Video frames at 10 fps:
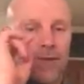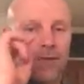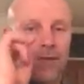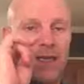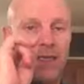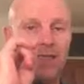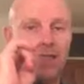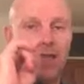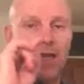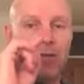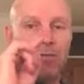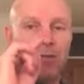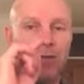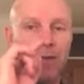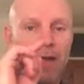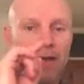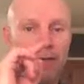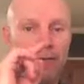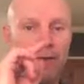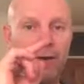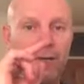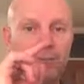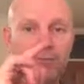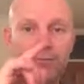and you get this sound from the back of the throat.